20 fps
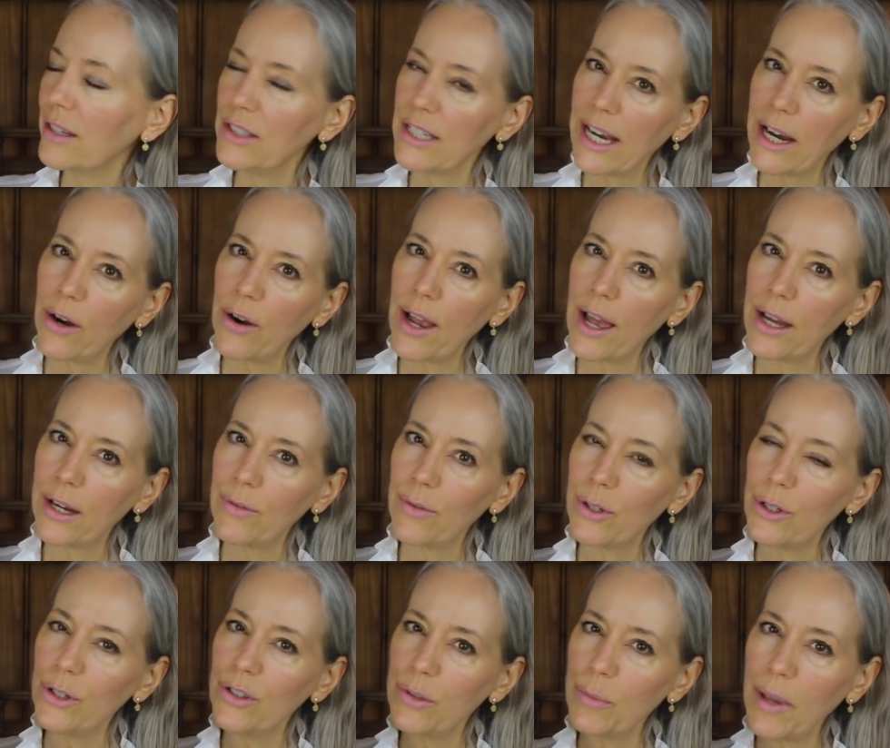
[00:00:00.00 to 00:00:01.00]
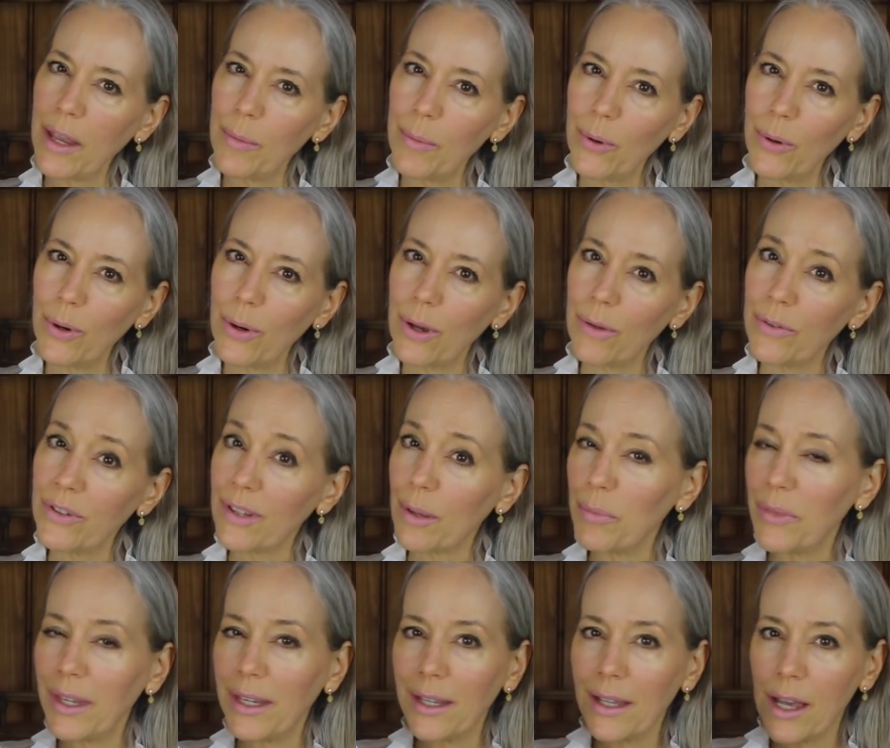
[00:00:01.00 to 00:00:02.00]
tear out of a newspaper of
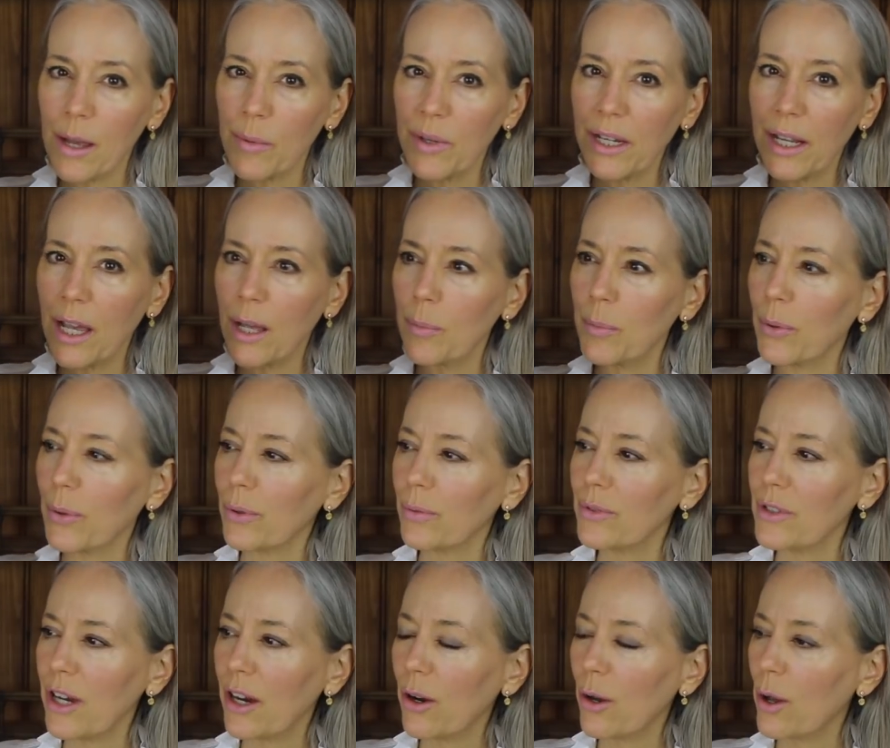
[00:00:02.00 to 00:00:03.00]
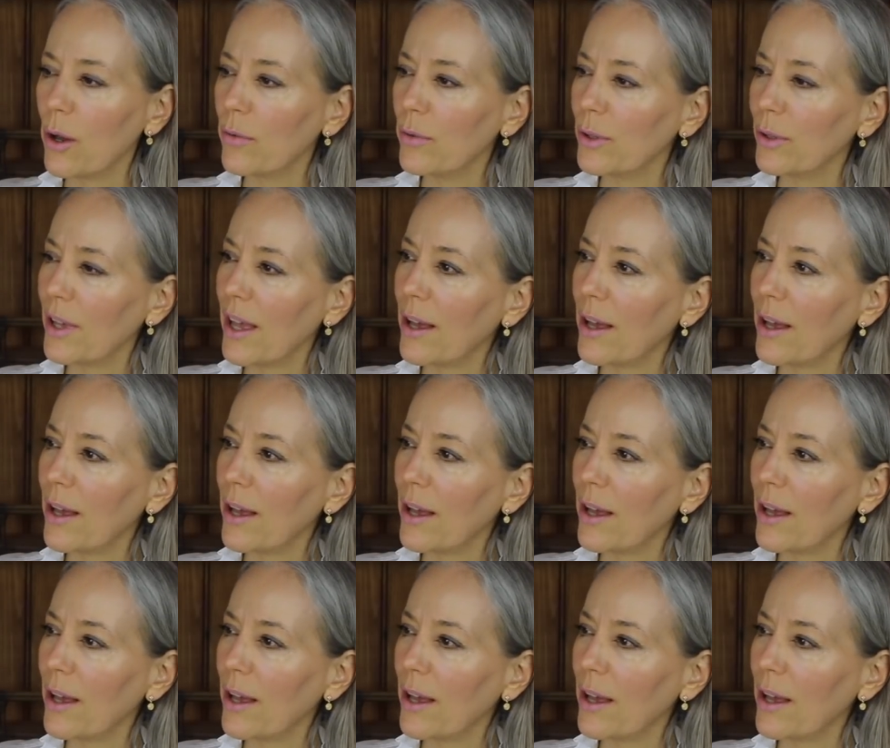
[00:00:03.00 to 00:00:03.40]
something coming up or tear out,